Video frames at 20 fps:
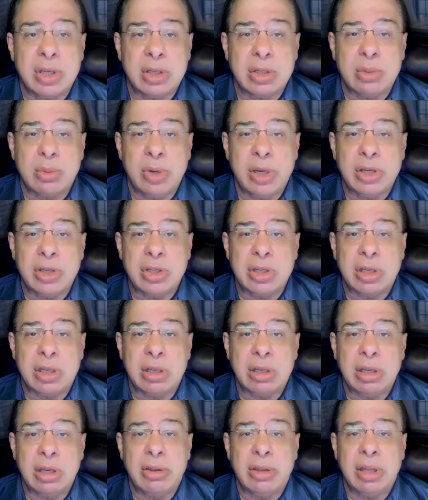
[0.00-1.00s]

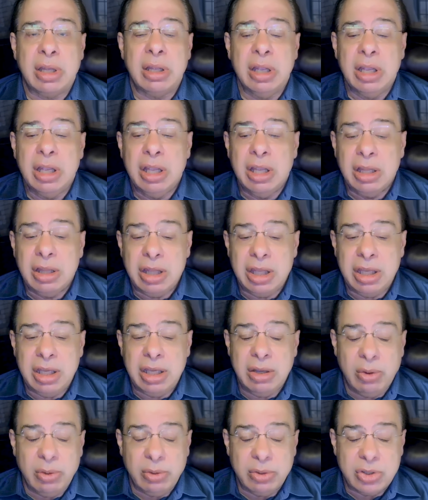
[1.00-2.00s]
situation. You know, the
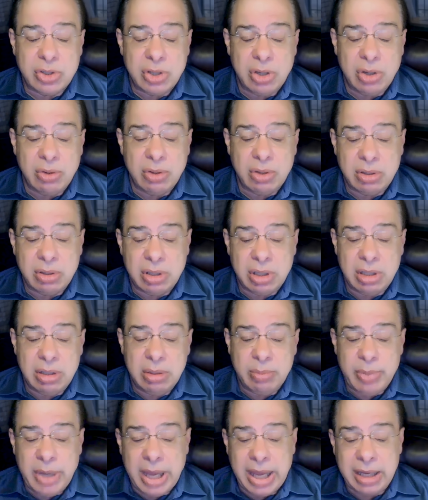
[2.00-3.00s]
the old joke
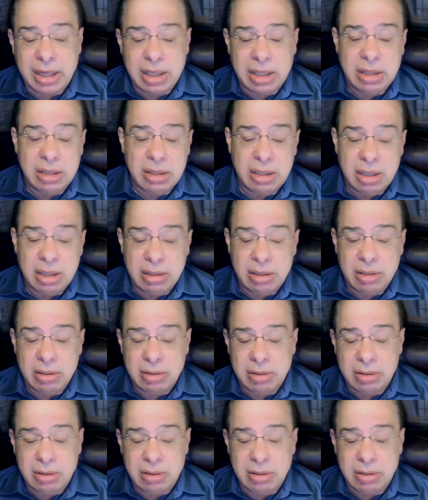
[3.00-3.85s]
and back in uh, uh,